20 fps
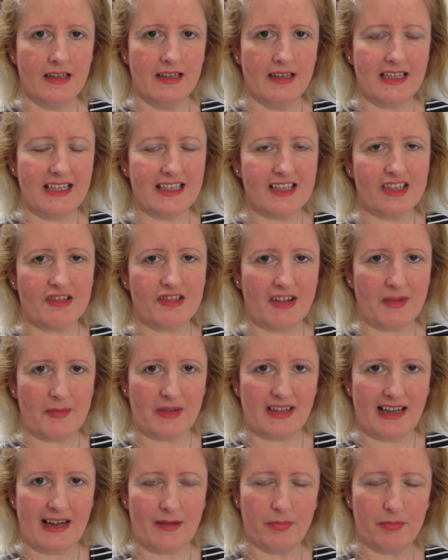Instagram
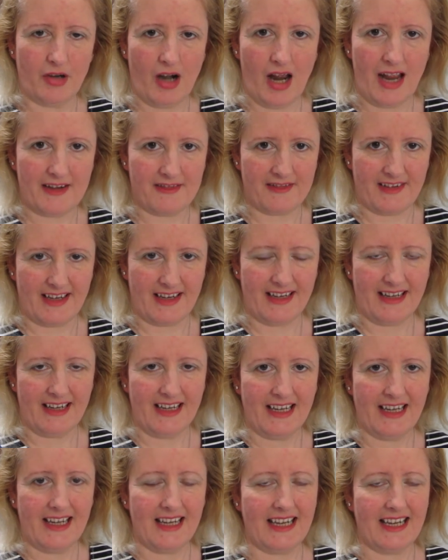account private.
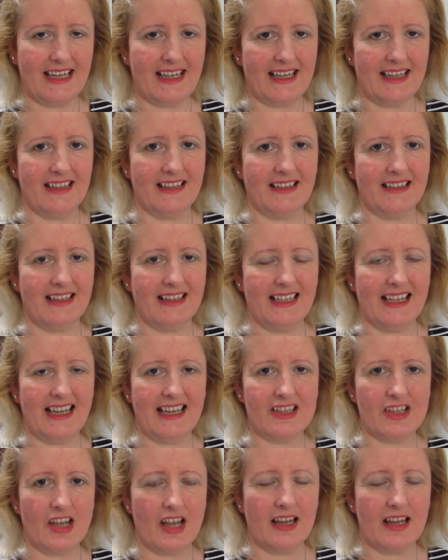And
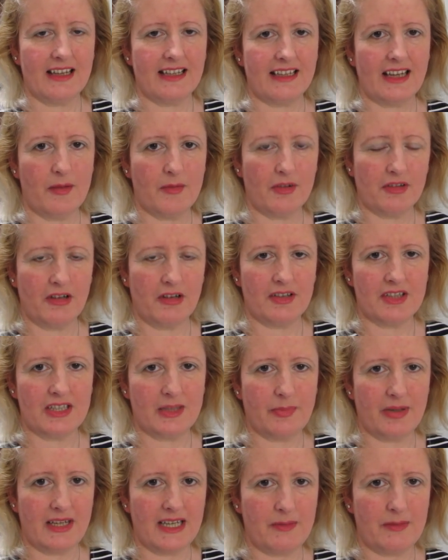unless I come across the
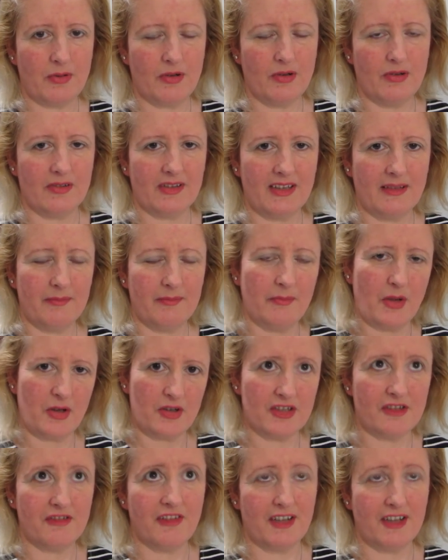people that
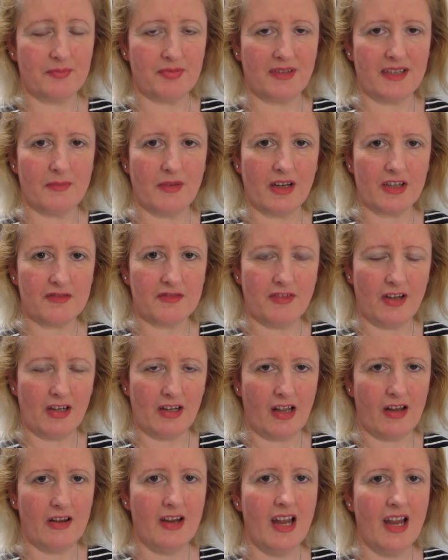most of us pretty much
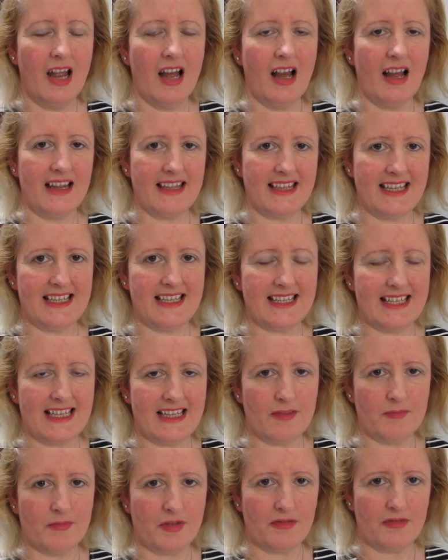follow, I then
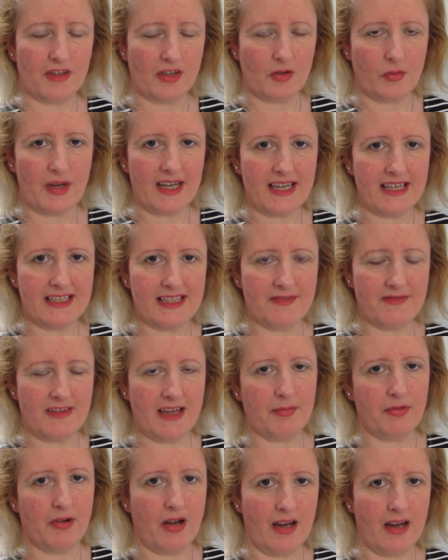send them a request if
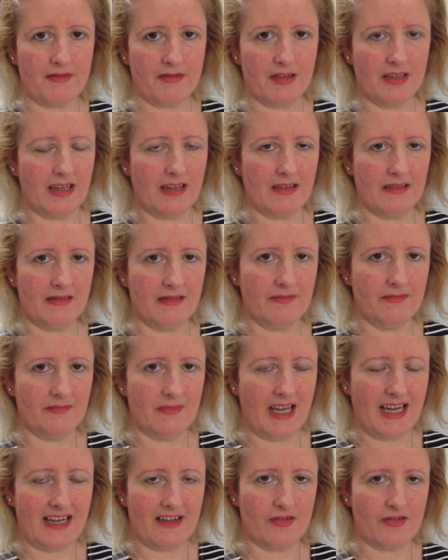they're private,
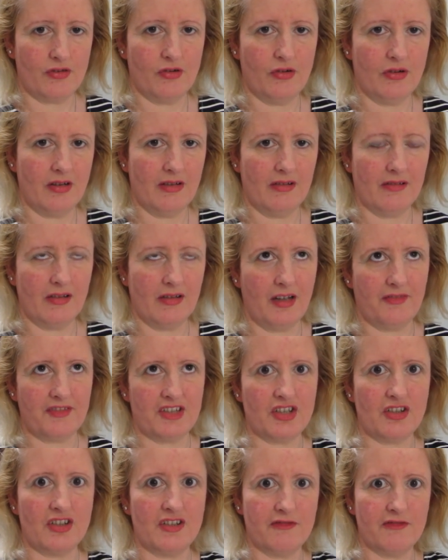and or
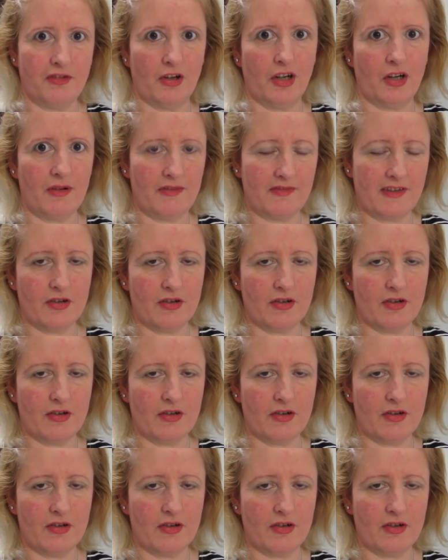obviously you can follow if they're